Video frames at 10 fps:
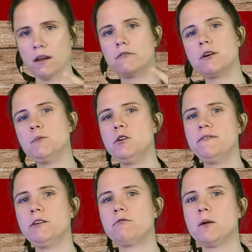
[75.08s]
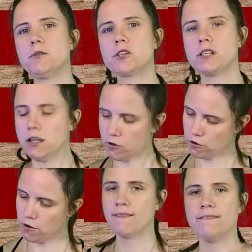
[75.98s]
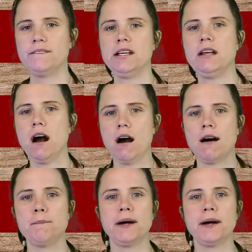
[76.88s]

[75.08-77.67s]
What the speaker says: Remove the rubber seal. VR